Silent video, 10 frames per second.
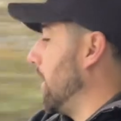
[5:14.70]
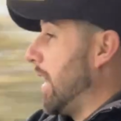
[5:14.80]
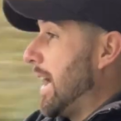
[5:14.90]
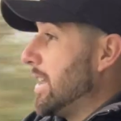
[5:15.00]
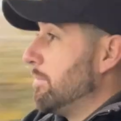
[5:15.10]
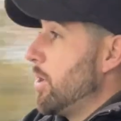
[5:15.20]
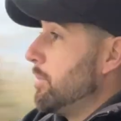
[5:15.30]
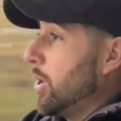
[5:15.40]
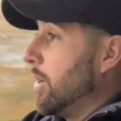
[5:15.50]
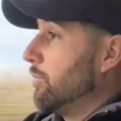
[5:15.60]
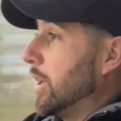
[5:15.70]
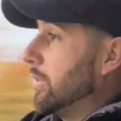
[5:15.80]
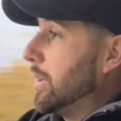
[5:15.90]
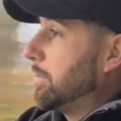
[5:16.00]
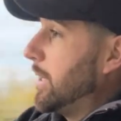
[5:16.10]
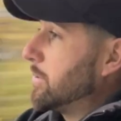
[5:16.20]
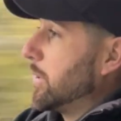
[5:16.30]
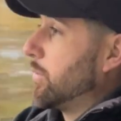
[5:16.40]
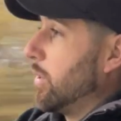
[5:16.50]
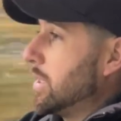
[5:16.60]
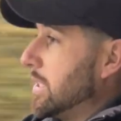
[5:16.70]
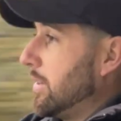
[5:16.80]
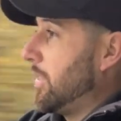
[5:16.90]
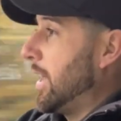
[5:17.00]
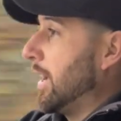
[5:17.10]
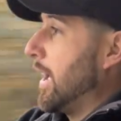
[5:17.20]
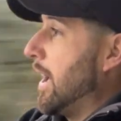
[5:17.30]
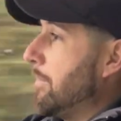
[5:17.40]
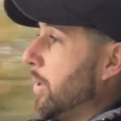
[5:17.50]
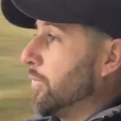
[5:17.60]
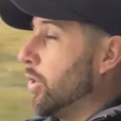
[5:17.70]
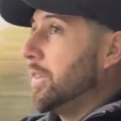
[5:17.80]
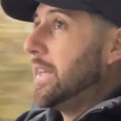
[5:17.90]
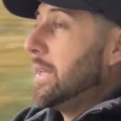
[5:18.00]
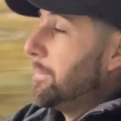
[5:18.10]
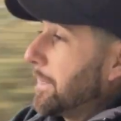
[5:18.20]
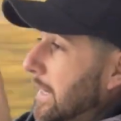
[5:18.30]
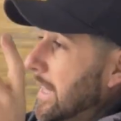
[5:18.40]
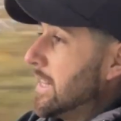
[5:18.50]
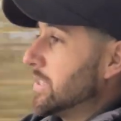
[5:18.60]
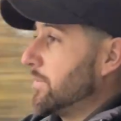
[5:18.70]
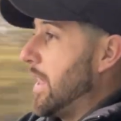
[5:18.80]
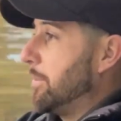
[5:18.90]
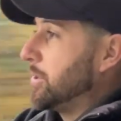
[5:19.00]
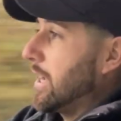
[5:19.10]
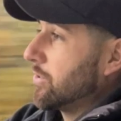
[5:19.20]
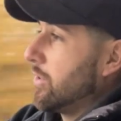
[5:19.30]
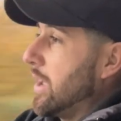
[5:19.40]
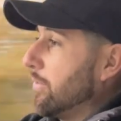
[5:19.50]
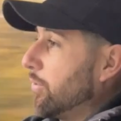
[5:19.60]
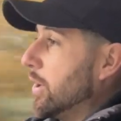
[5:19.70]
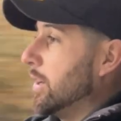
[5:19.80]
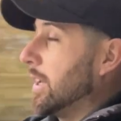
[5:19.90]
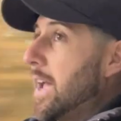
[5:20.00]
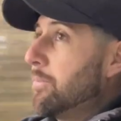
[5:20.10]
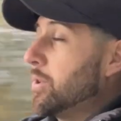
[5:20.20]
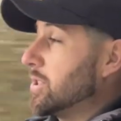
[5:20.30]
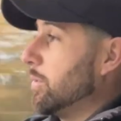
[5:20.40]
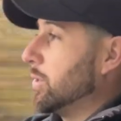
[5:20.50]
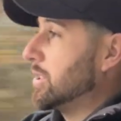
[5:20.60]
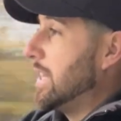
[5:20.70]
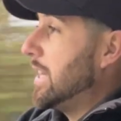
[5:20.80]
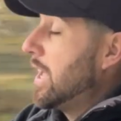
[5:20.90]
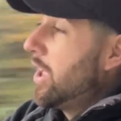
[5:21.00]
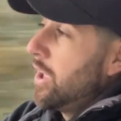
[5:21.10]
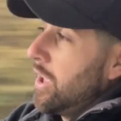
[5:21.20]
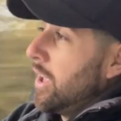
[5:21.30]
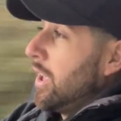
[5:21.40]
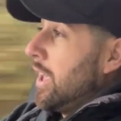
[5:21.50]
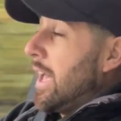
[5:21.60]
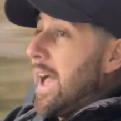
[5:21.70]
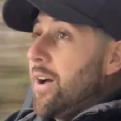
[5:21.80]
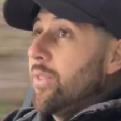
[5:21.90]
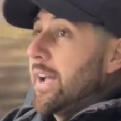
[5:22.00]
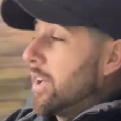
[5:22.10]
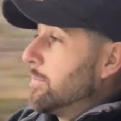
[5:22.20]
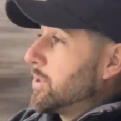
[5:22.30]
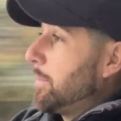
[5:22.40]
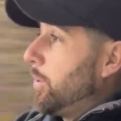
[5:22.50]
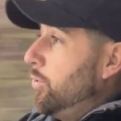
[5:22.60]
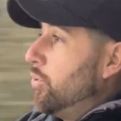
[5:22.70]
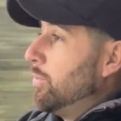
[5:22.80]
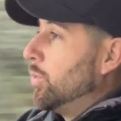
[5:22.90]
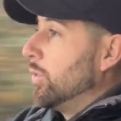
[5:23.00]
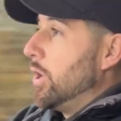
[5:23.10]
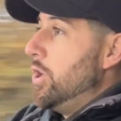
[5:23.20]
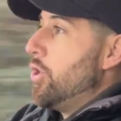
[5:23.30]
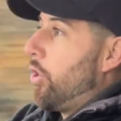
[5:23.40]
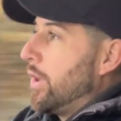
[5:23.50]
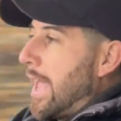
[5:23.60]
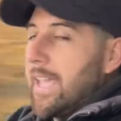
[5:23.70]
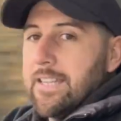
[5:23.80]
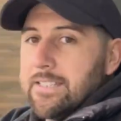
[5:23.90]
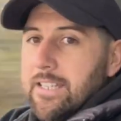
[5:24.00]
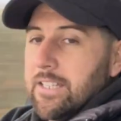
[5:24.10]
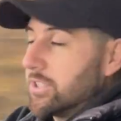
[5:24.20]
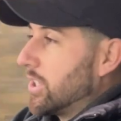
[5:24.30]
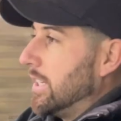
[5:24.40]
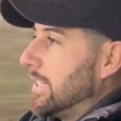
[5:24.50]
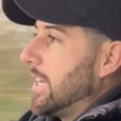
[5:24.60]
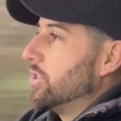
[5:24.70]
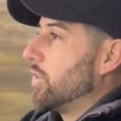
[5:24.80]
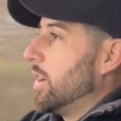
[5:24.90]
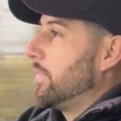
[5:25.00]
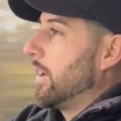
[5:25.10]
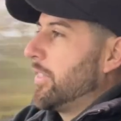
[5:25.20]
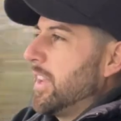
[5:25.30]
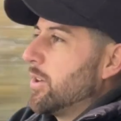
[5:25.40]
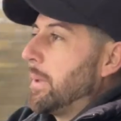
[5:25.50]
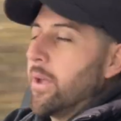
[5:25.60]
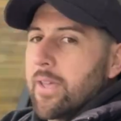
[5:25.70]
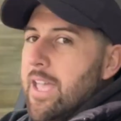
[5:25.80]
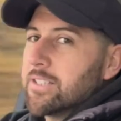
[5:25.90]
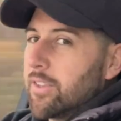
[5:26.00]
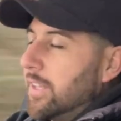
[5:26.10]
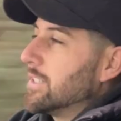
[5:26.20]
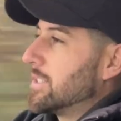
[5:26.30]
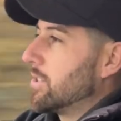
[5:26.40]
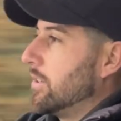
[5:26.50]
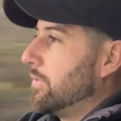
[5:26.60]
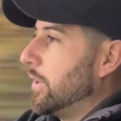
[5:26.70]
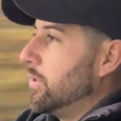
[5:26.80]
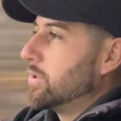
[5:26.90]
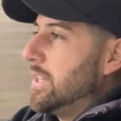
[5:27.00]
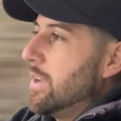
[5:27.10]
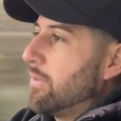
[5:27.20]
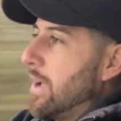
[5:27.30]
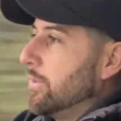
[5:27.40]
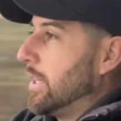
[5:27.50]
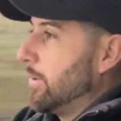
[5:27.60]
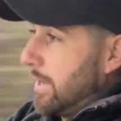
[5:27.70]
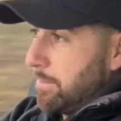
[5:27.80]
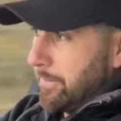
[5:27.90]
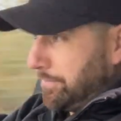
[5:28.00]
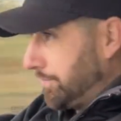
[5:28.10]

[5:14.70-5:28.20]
At the moment, I'm really pleased with the quality of the thing. I've got the lens flare protector on that front camera, so we'll see how that comes up on normal, non-hazy, sunny day driving. I think it'll be okay, because I think it's designed for use year round anyway, but